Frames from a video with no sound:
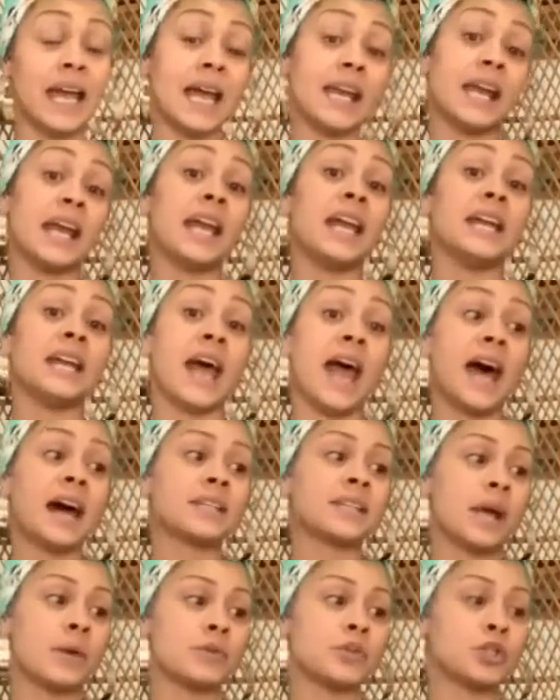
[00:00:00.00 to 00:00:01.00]
And
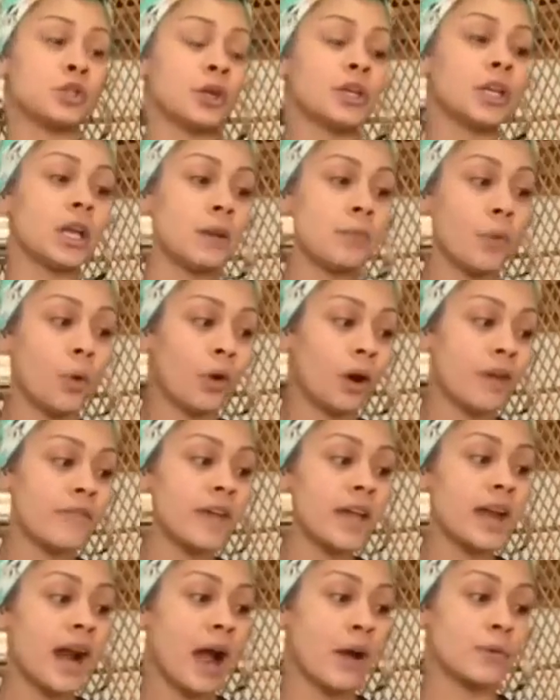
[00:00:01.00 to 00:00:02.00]
as I was drinking more of
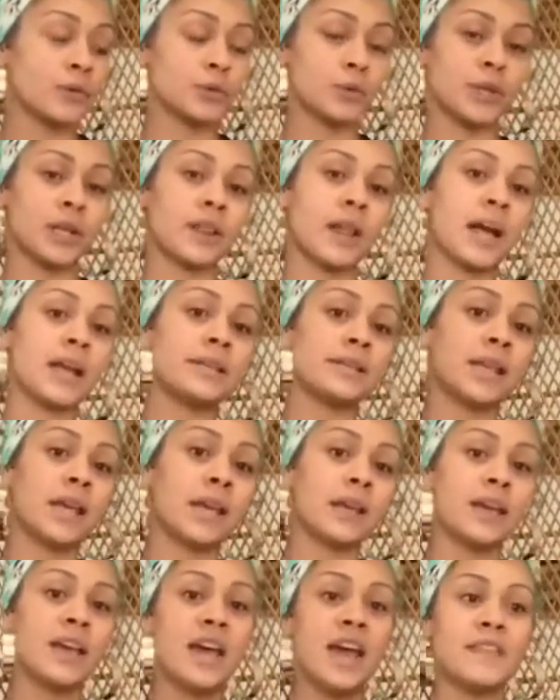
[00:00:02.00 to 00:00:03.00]
it, I was
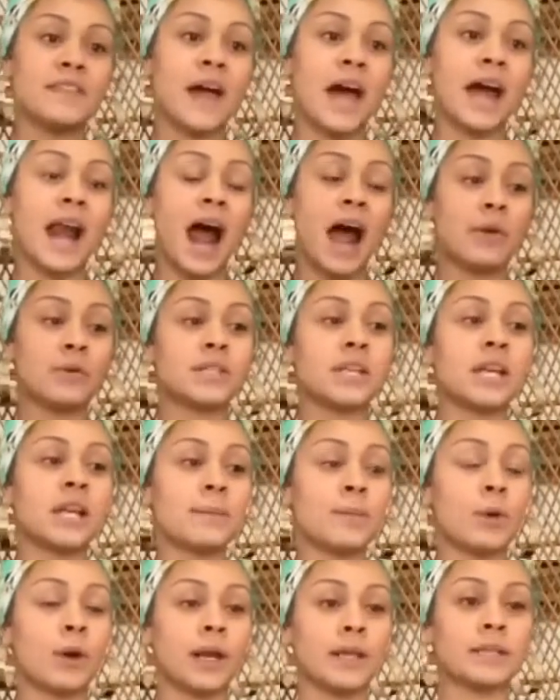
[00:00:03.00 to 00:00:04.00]
realizing that I was
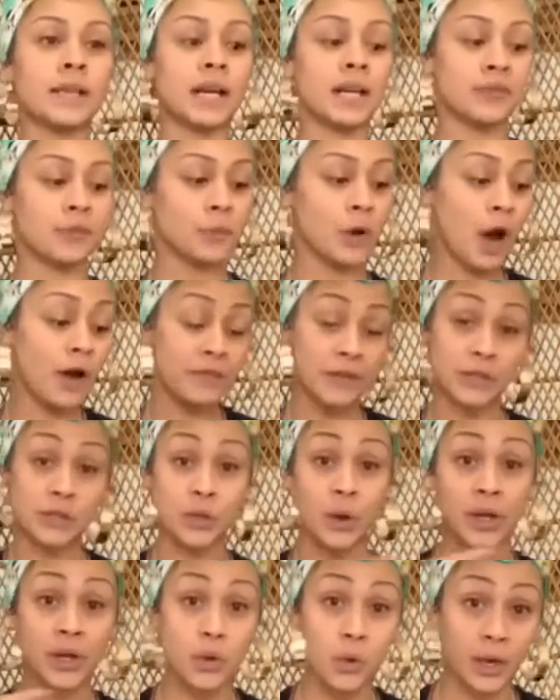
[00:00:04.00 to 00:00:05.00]
getting more anxiety from coffee,
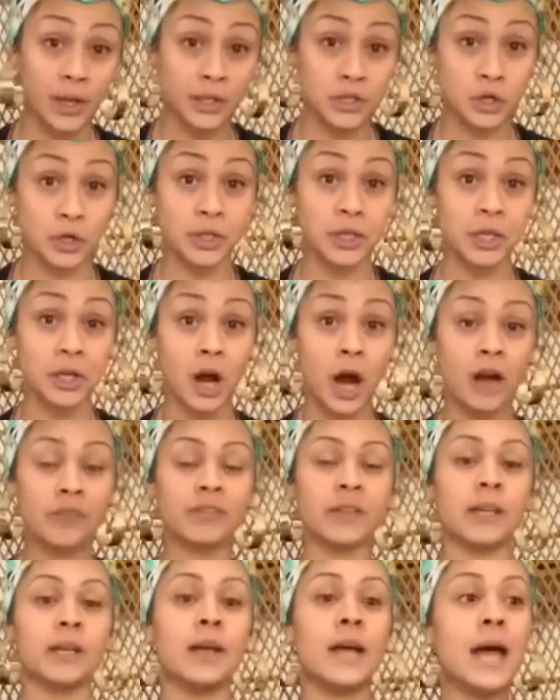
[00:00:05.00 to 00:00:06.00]
so I quit drinking
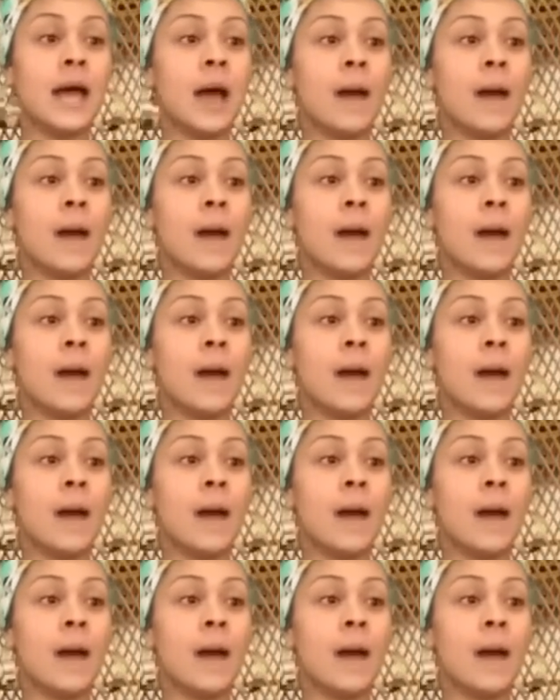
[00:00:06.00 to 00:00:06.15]
coffee.